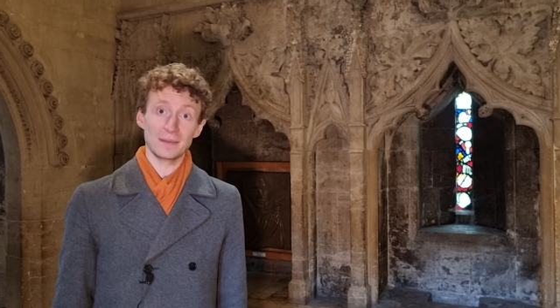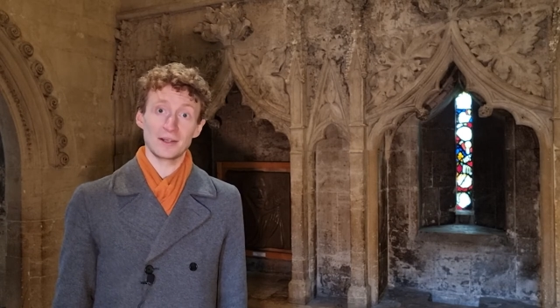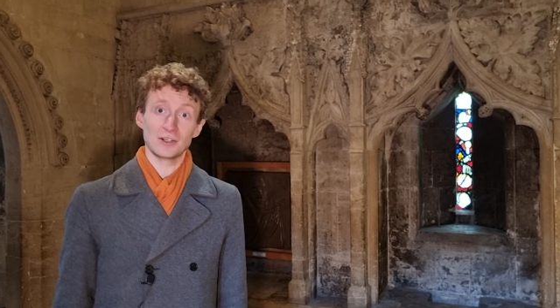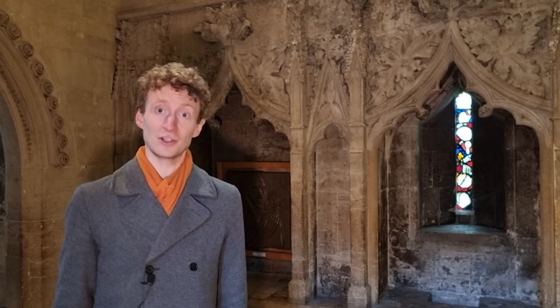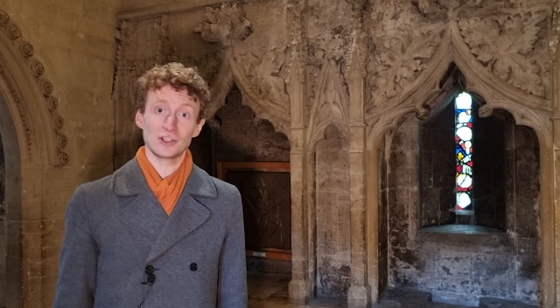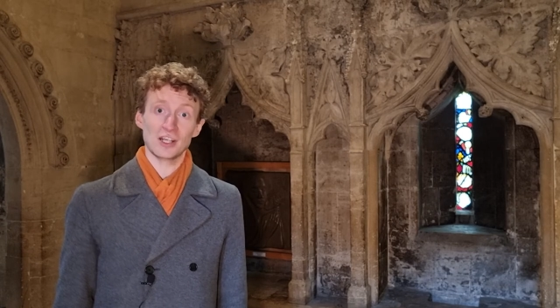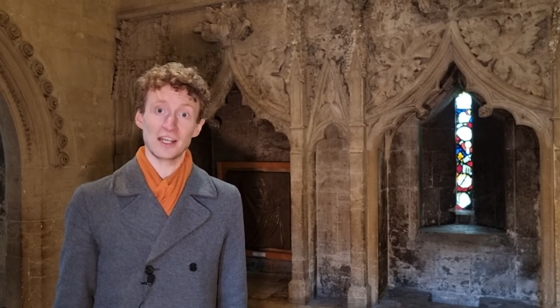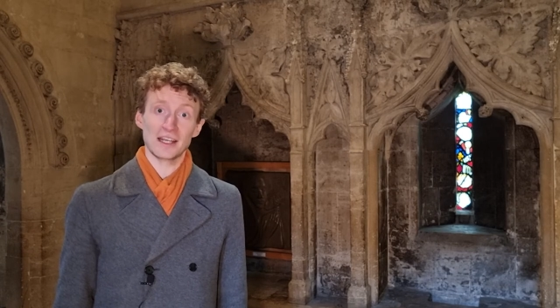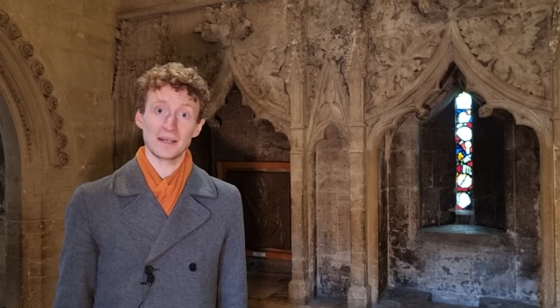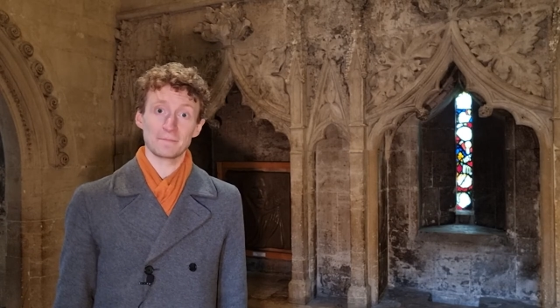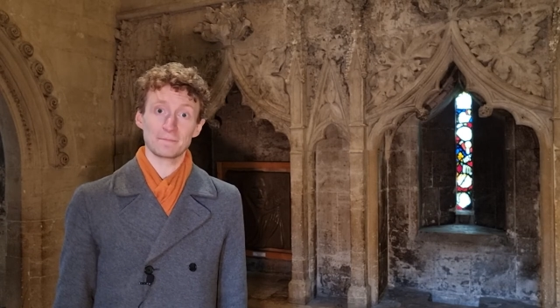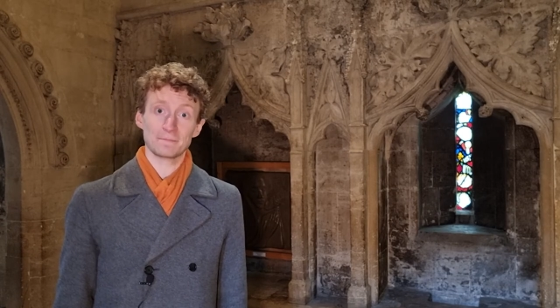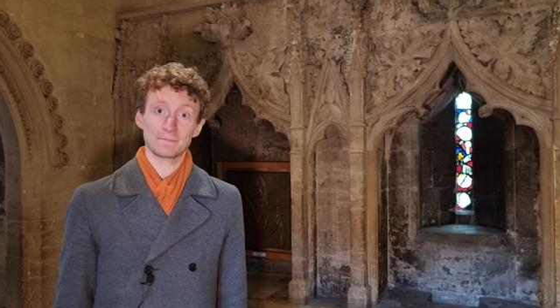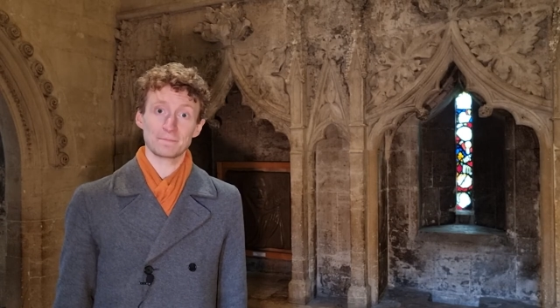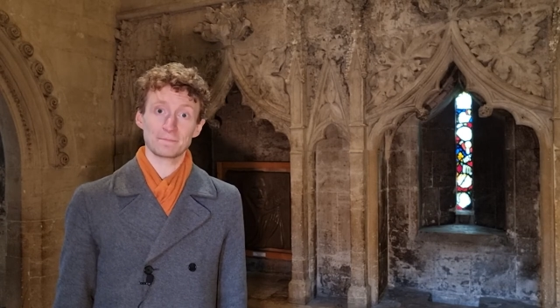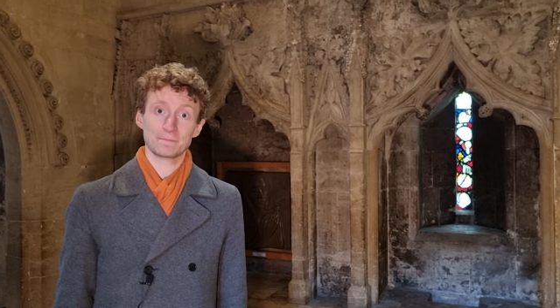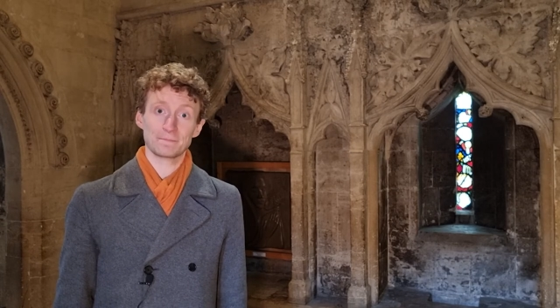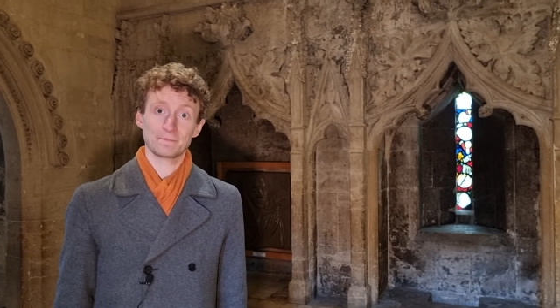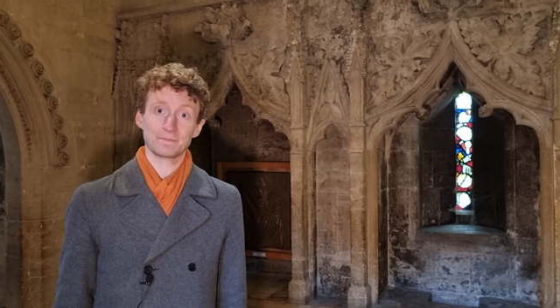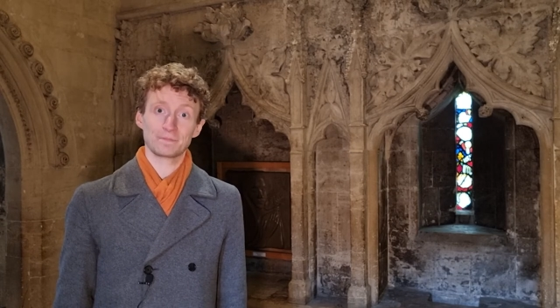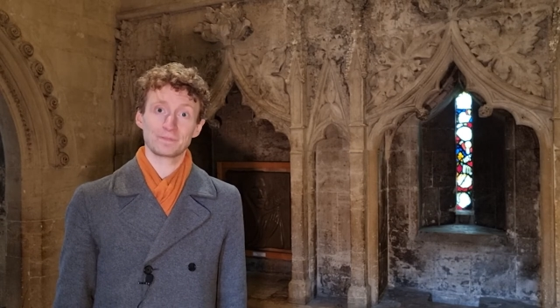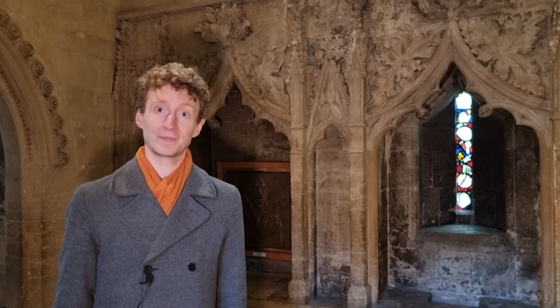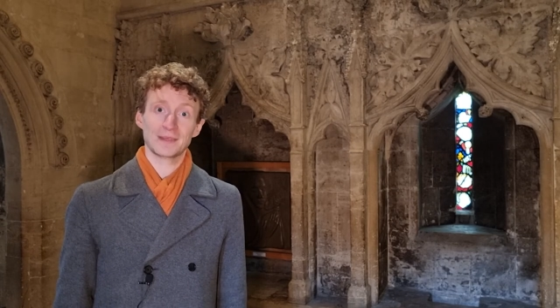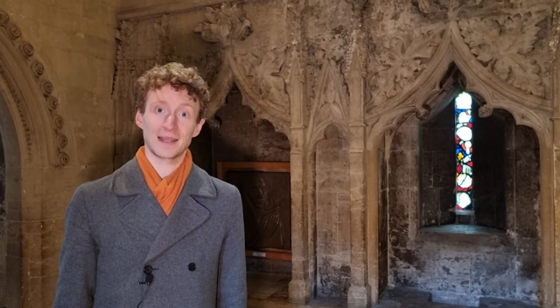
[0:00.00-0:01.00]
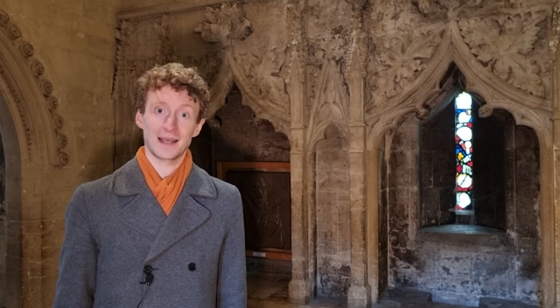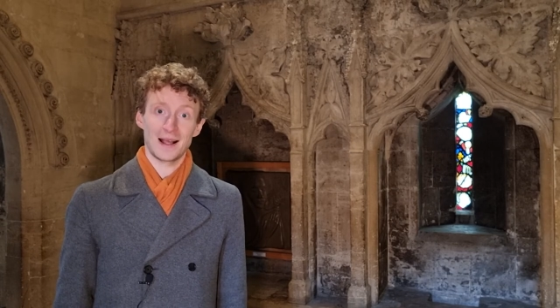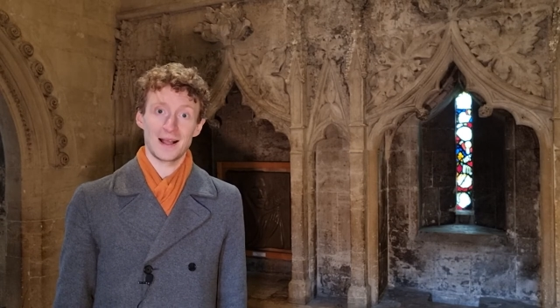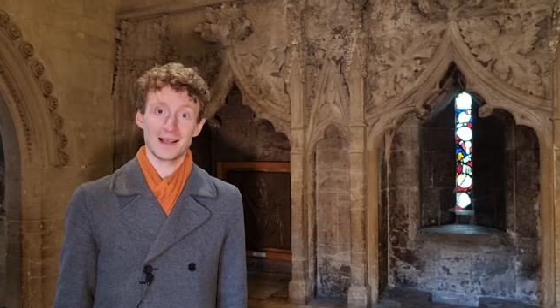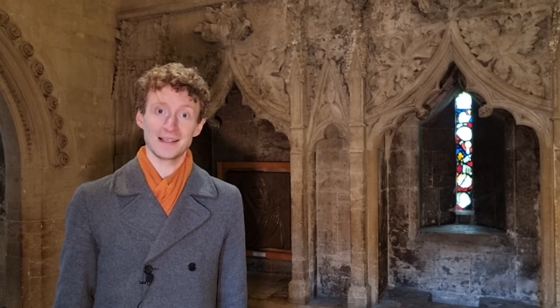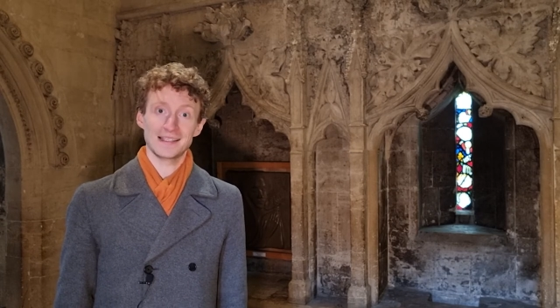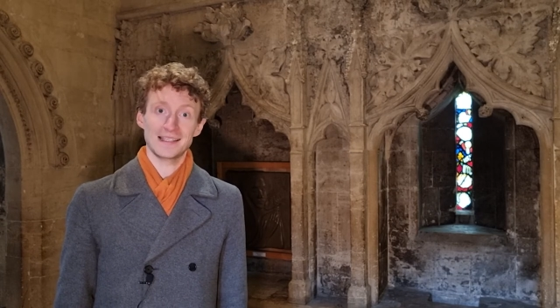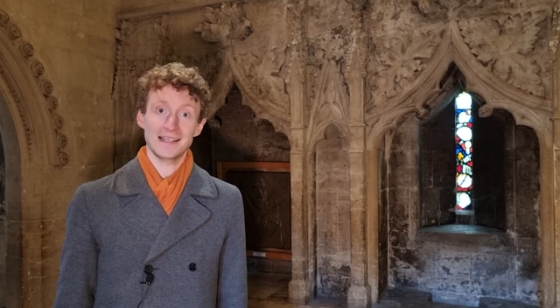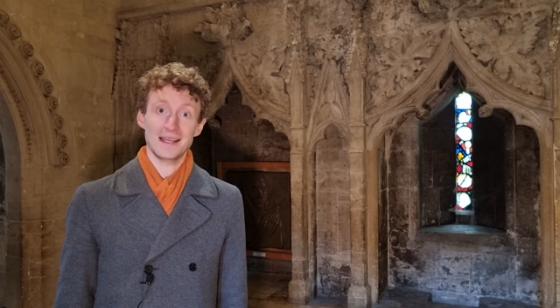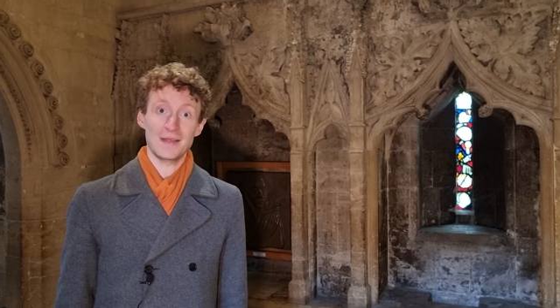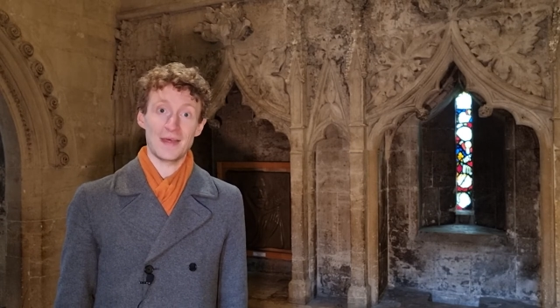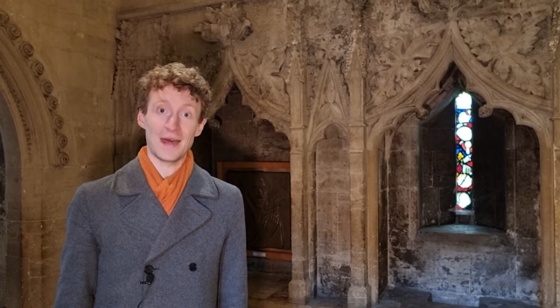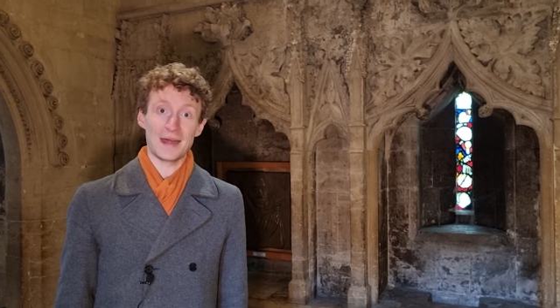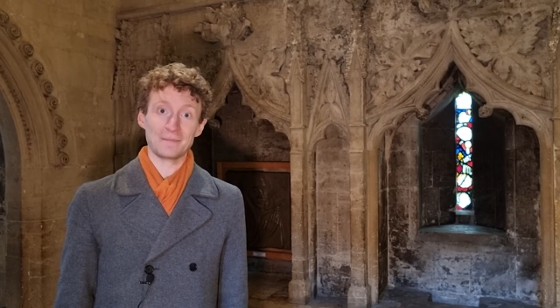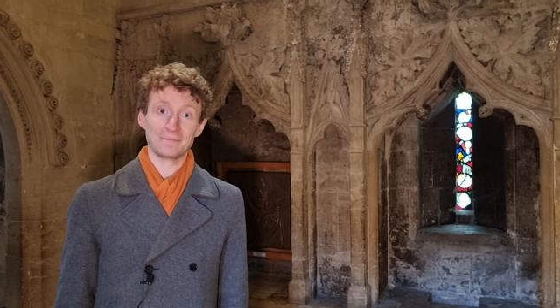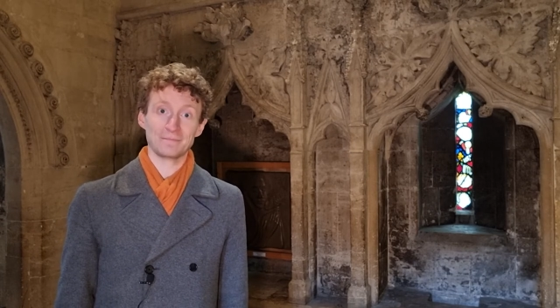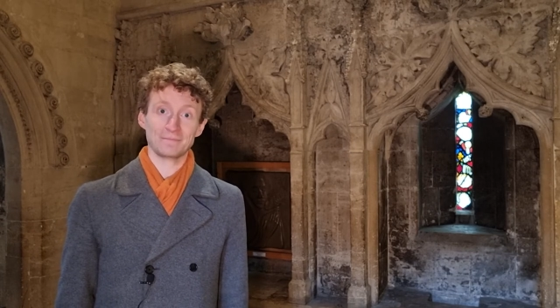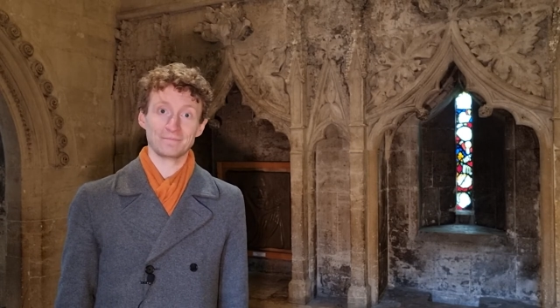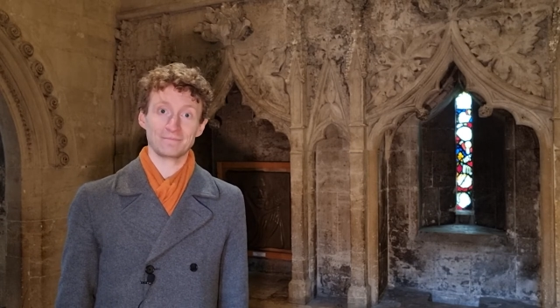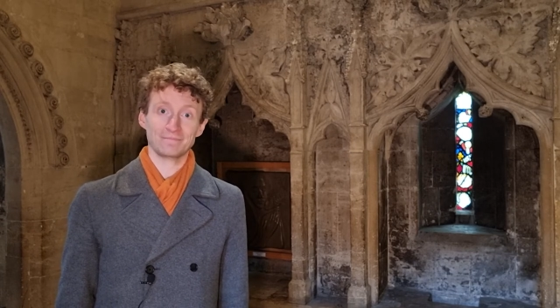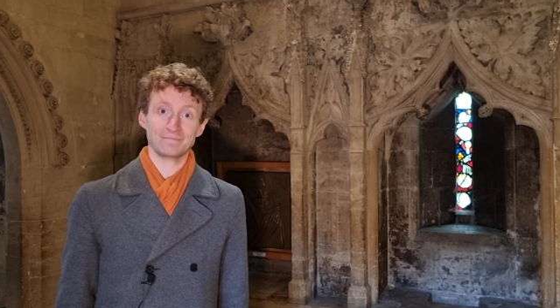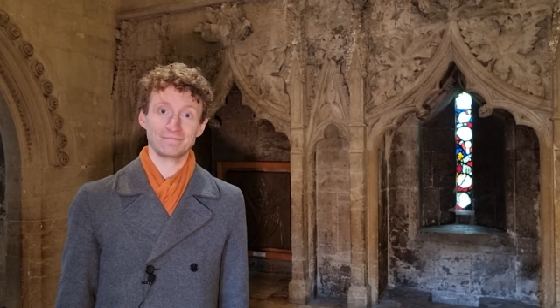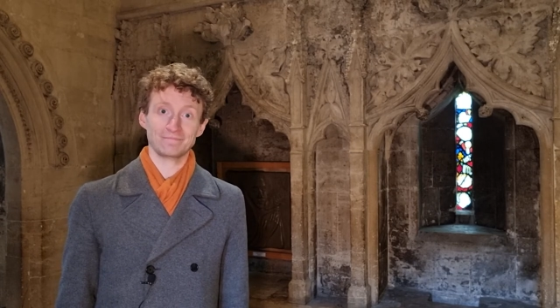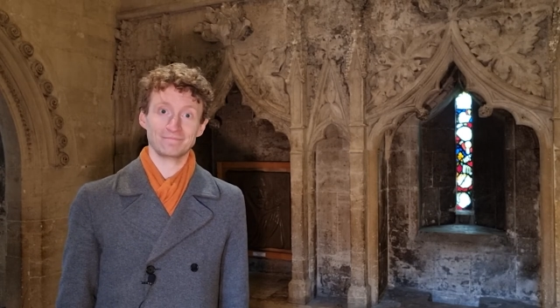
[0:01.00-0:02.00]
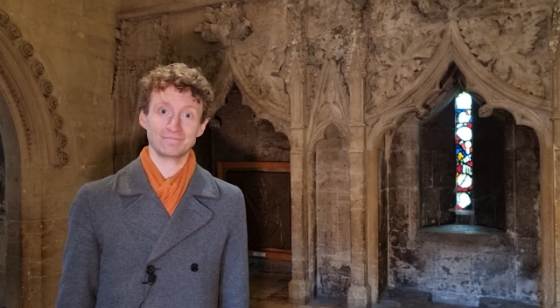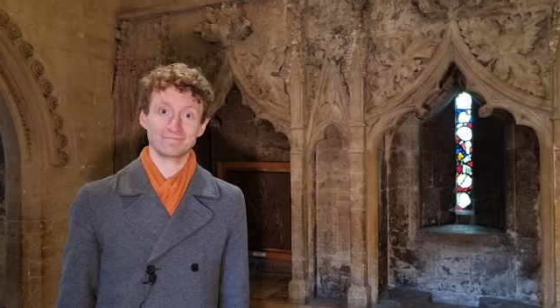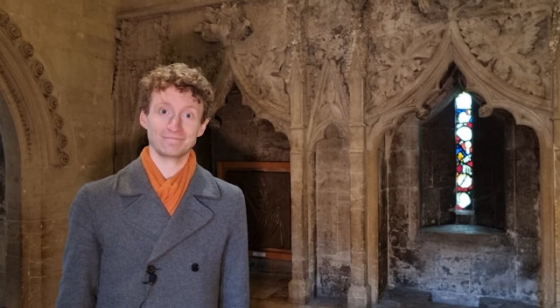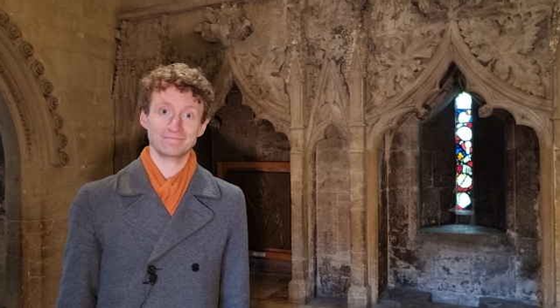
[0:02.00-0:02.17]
mentioning. I'll see you then.